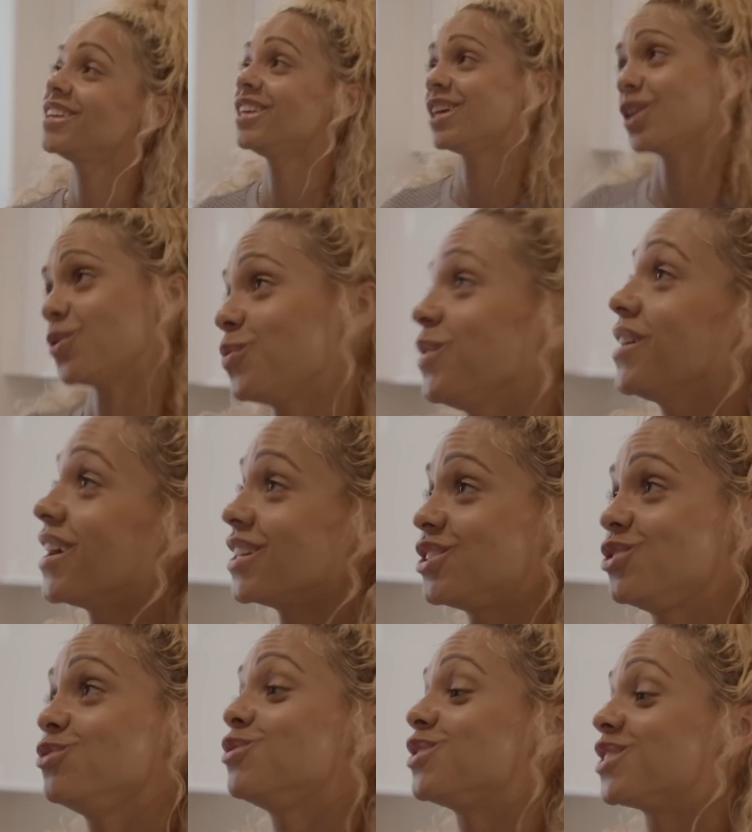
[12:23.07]
Yeah, we
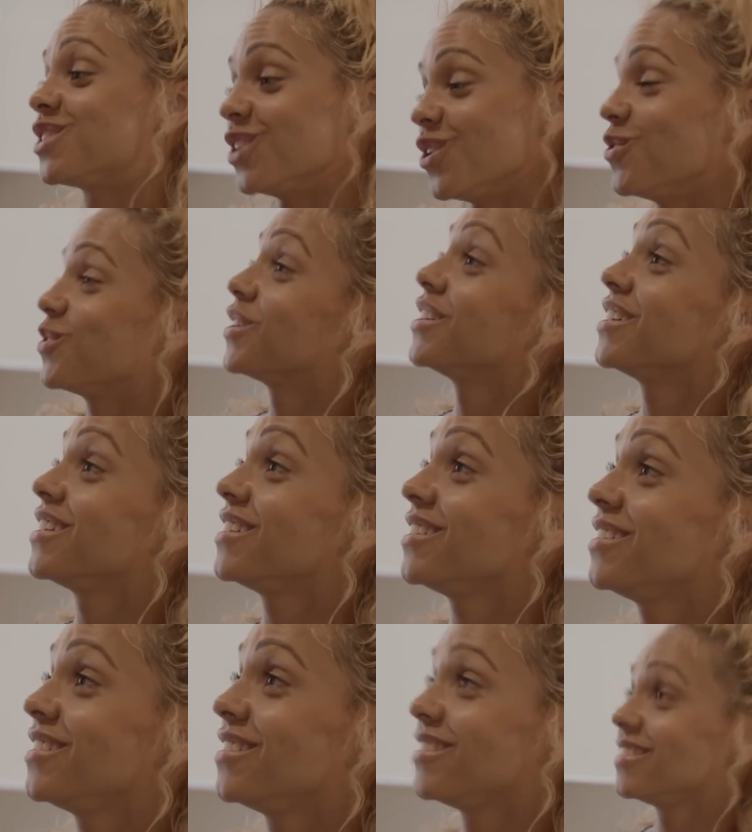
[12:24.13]
got you so
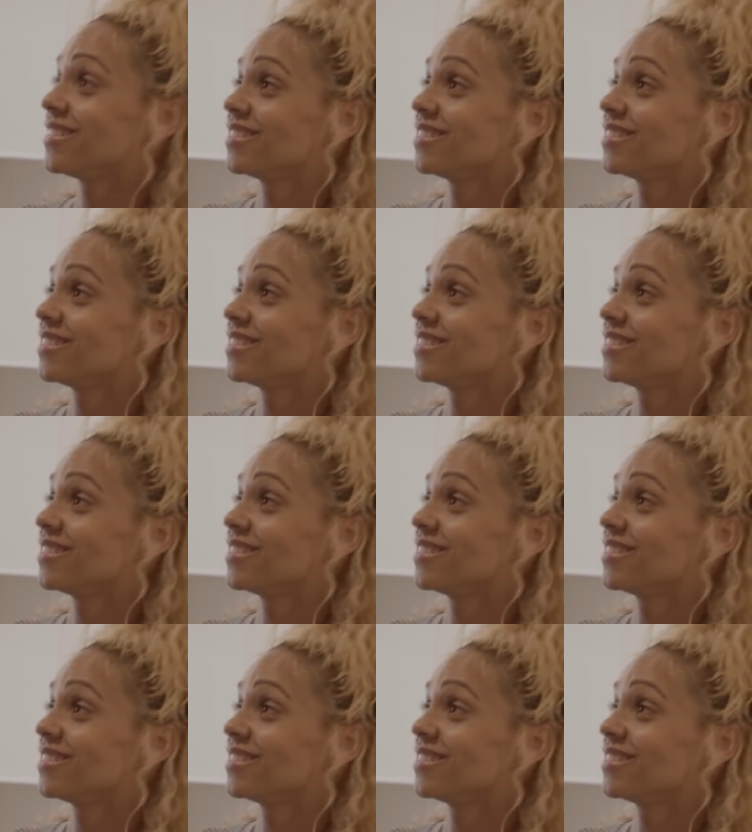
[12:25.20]
good.